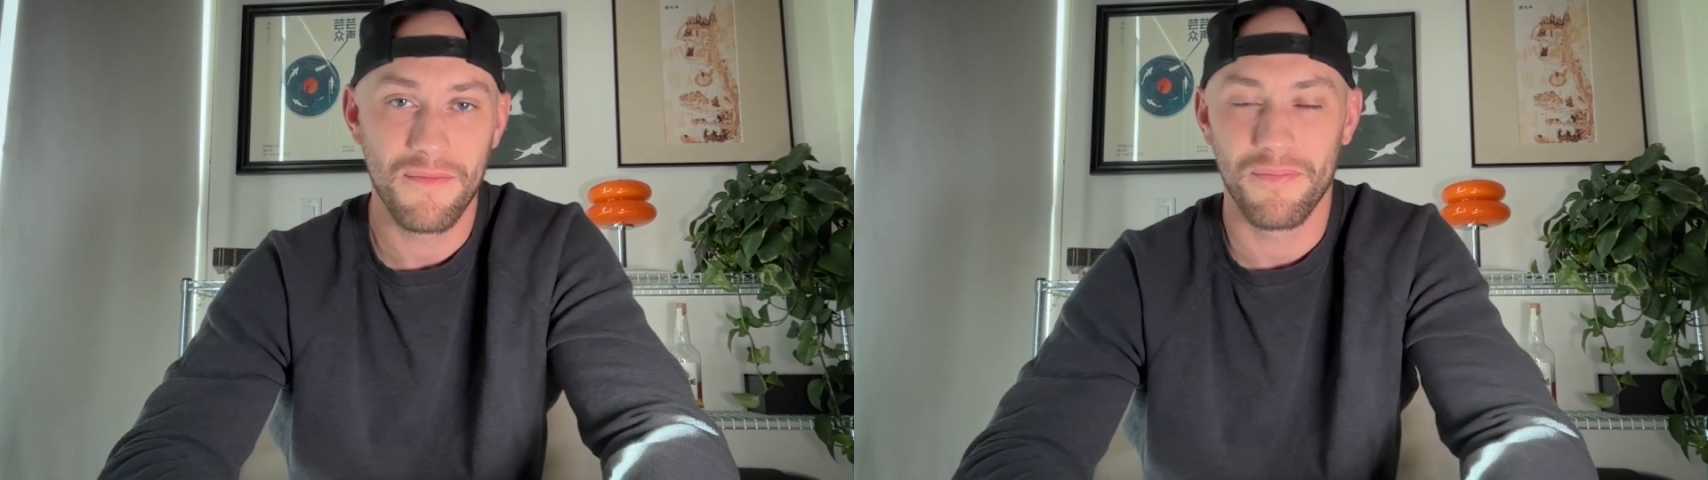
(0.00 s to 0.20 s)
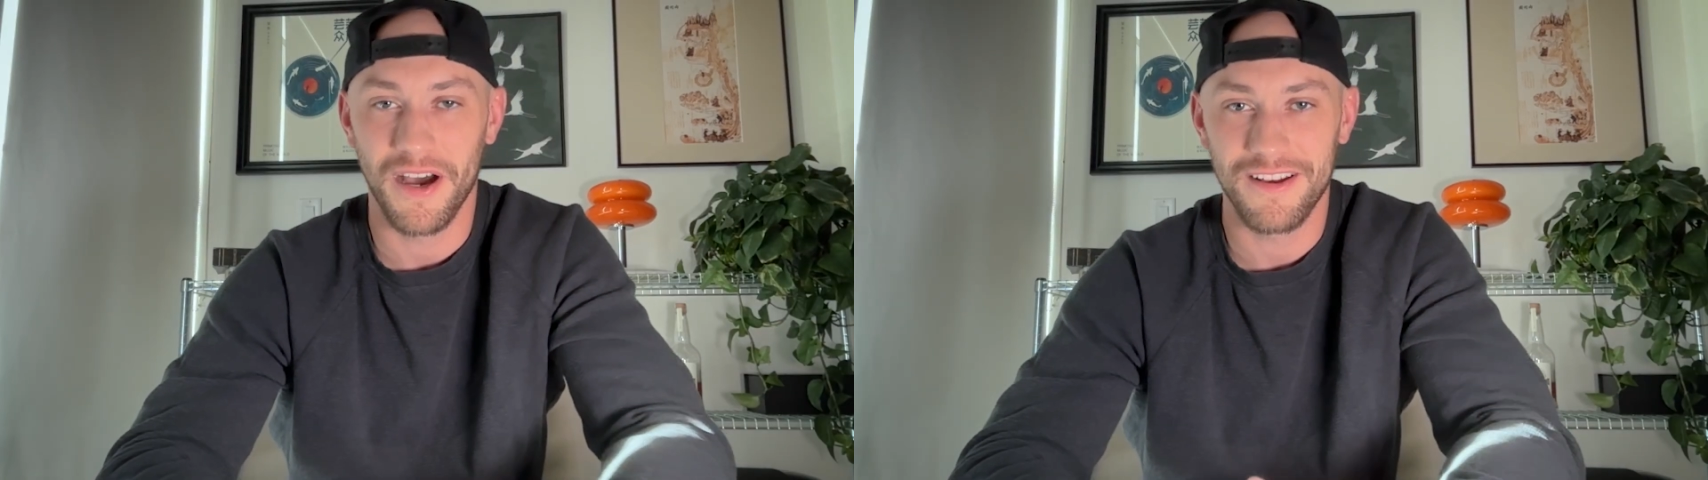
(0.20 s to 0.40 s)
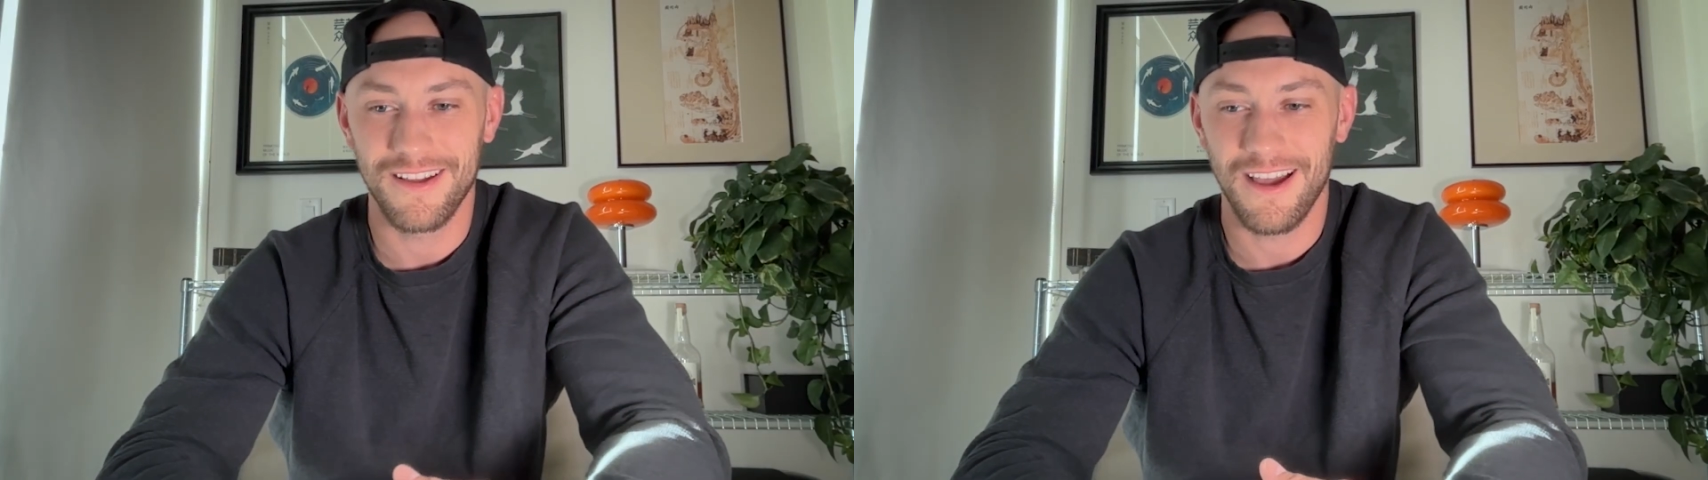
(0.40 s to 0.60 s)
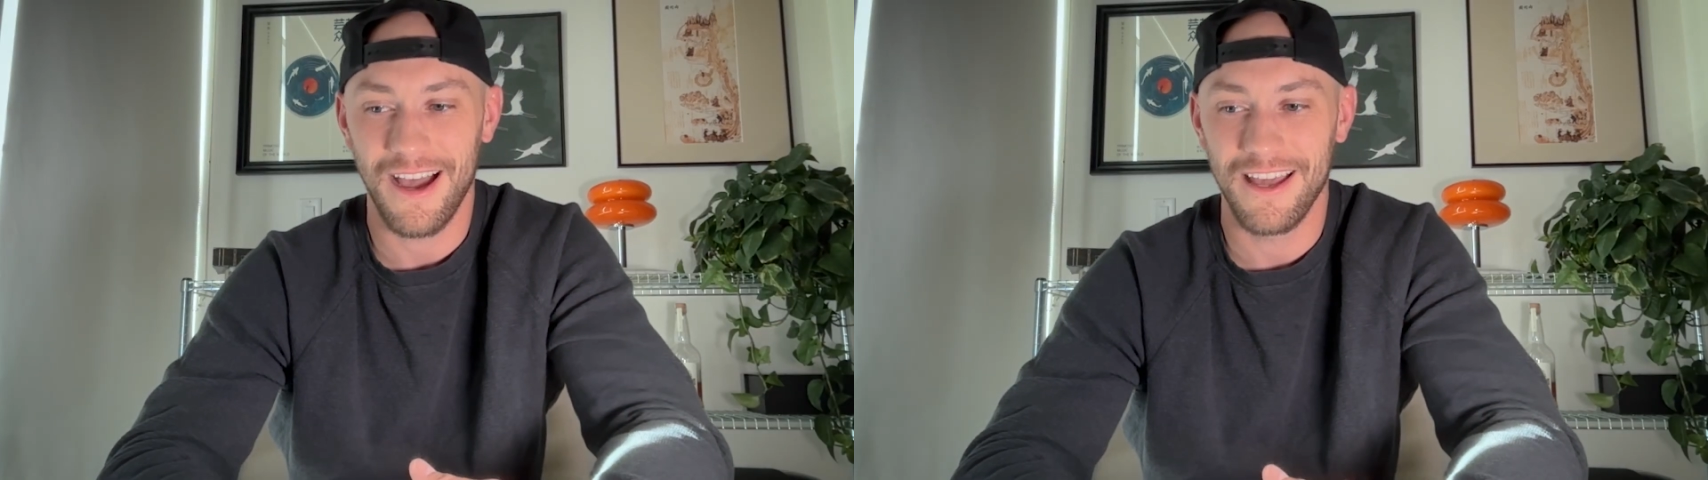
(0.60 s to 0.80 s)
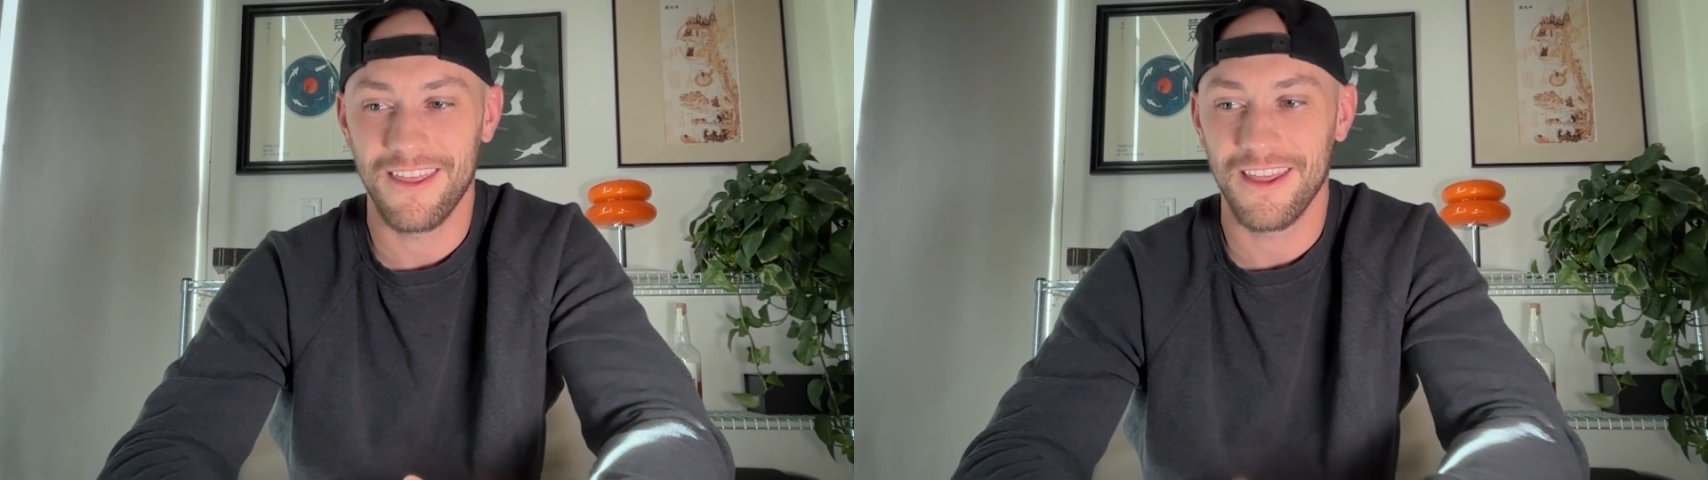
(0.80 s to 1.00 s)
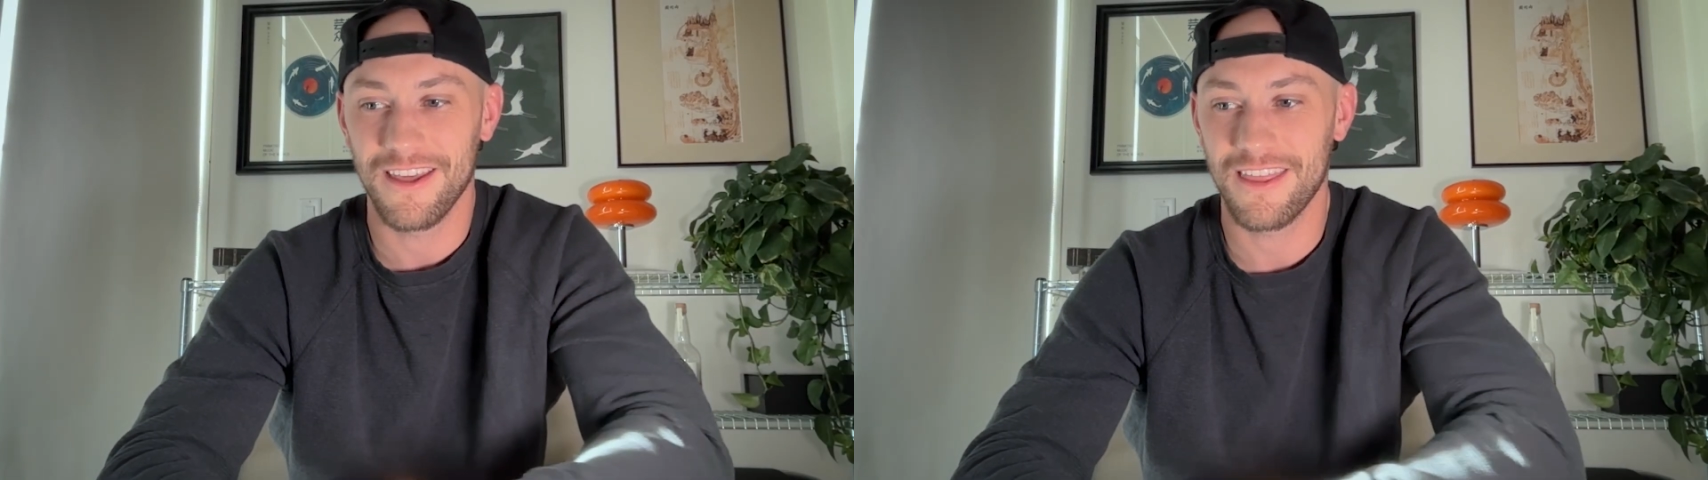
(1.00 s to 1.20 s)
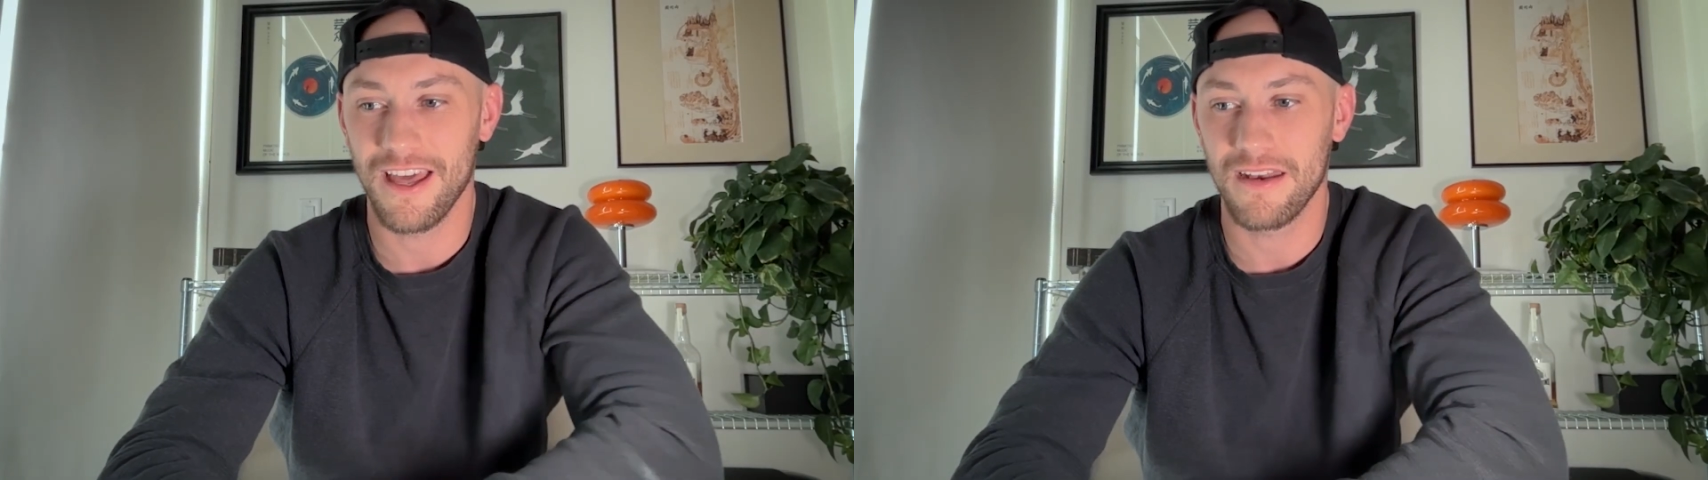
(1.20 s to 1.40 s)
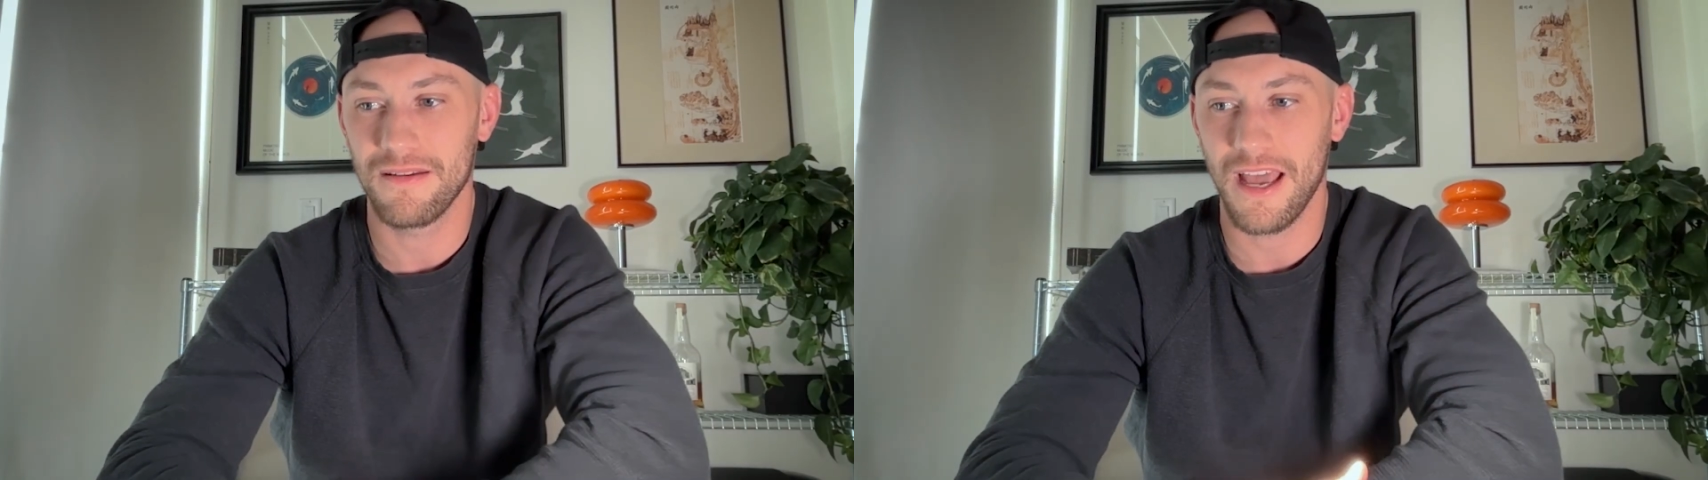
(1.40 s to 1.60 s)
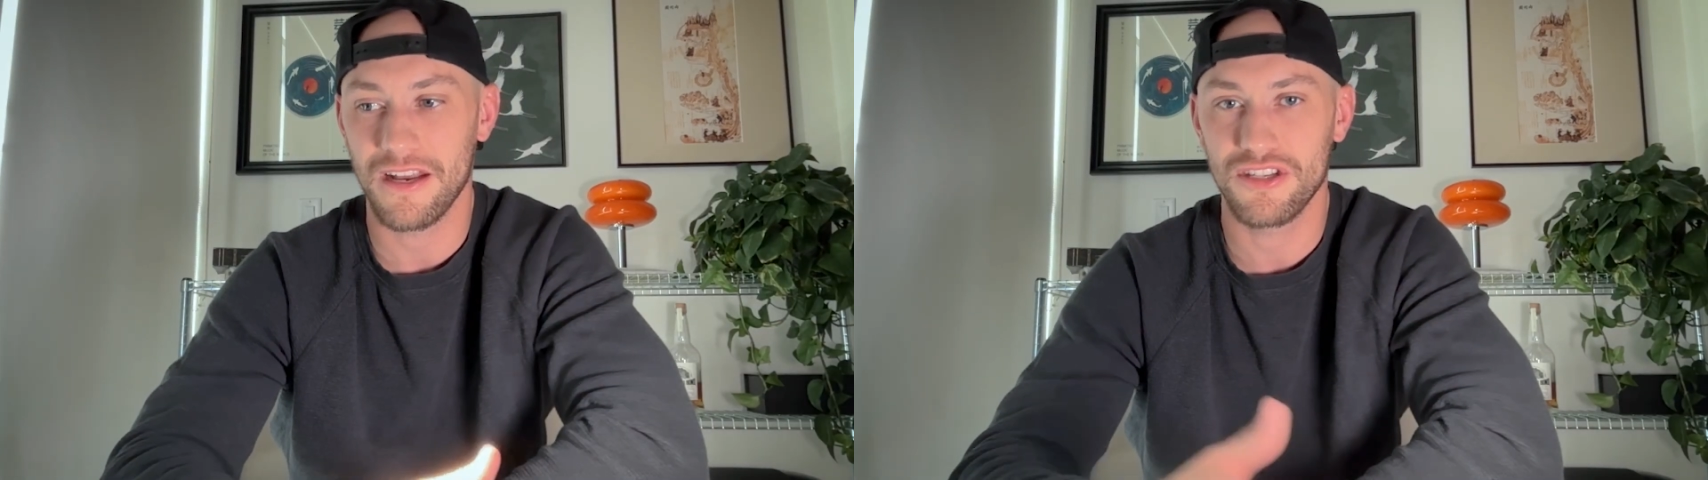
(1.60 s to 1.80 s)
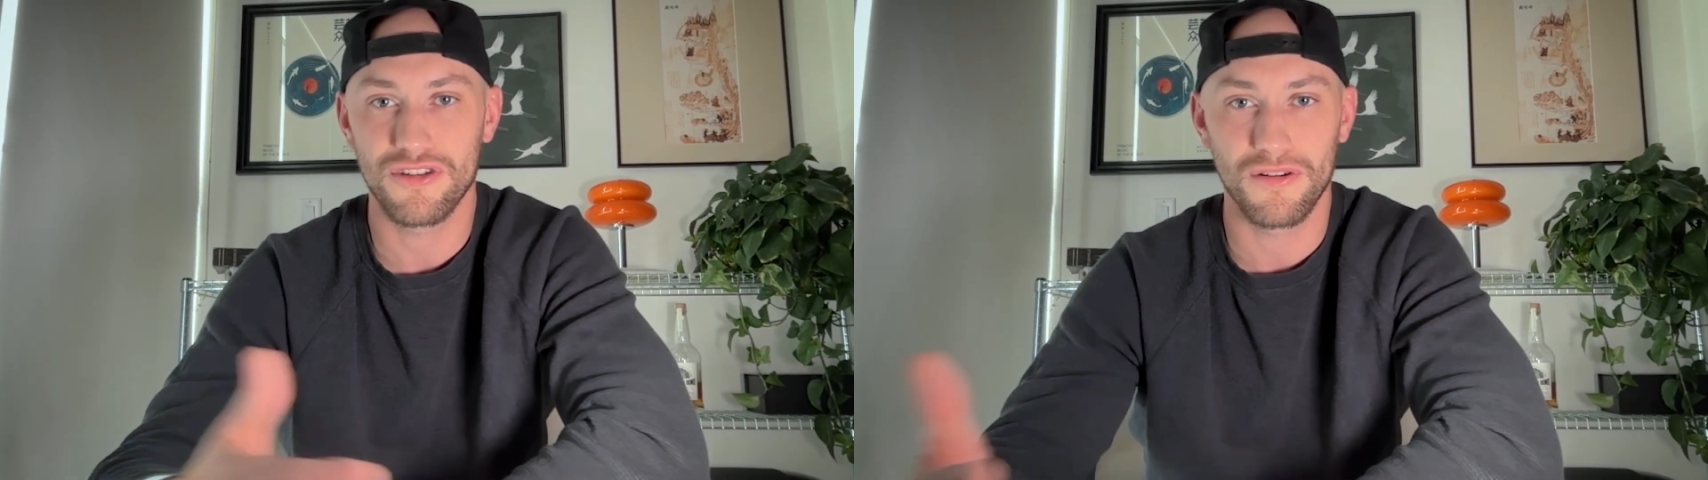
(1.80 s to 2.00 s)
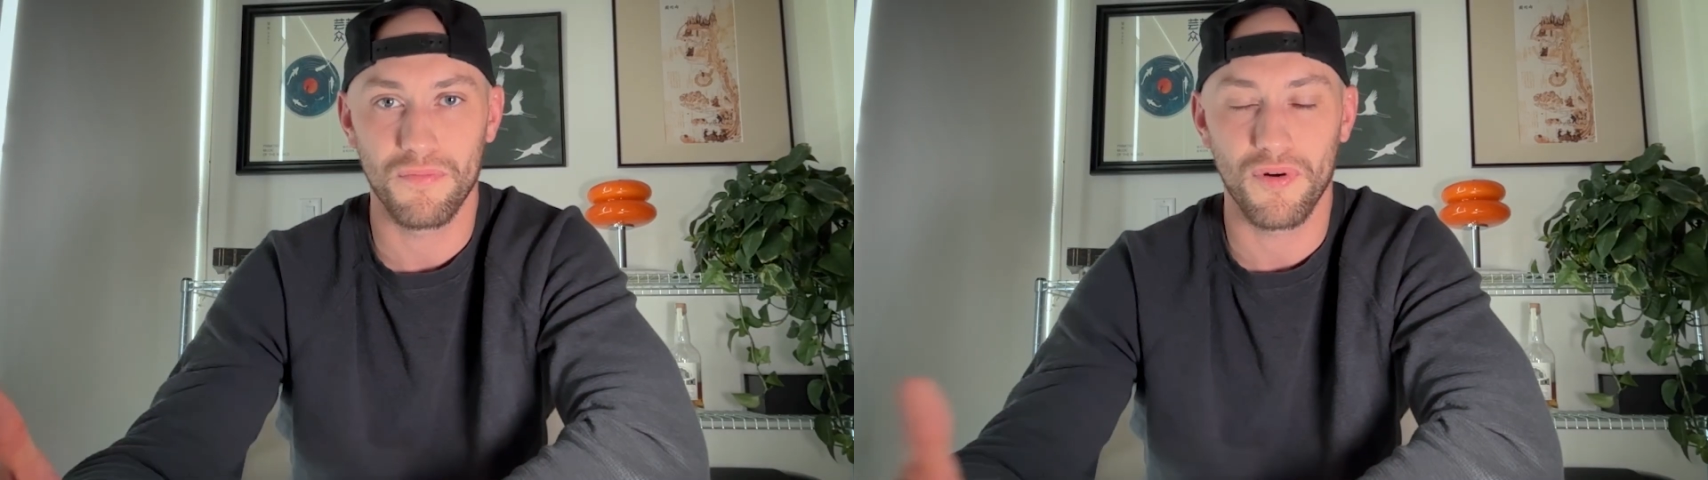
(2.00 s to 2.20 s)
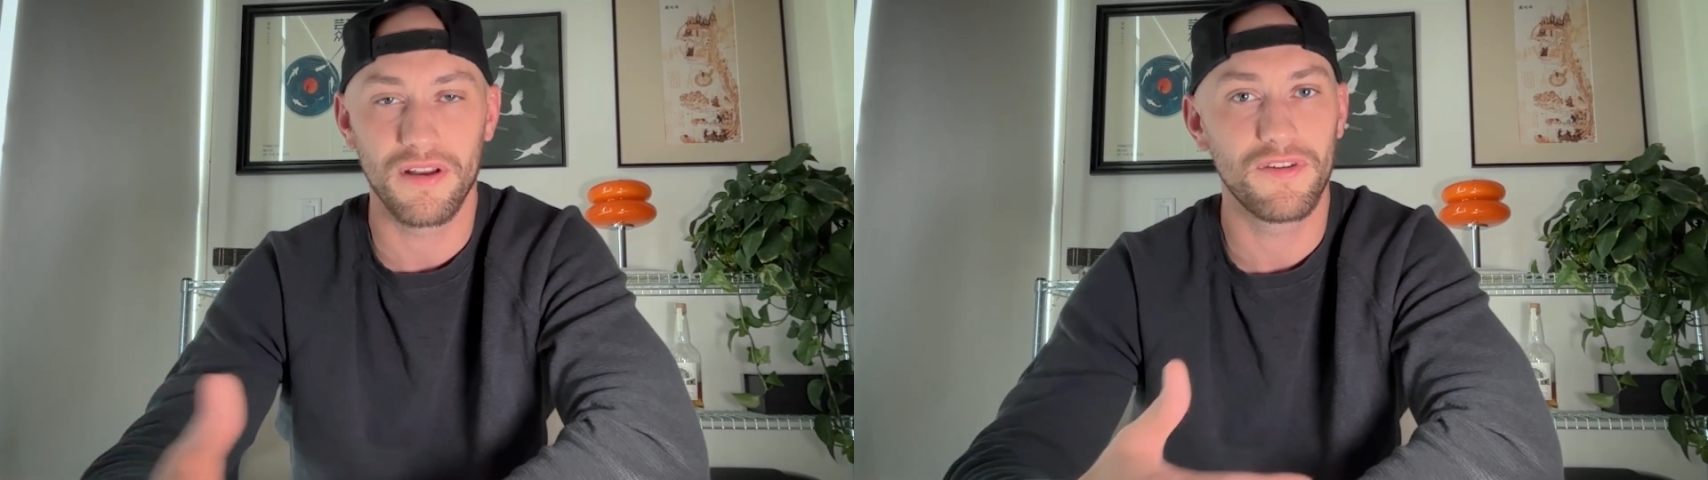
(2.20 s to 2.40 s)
but I think that at a certain point,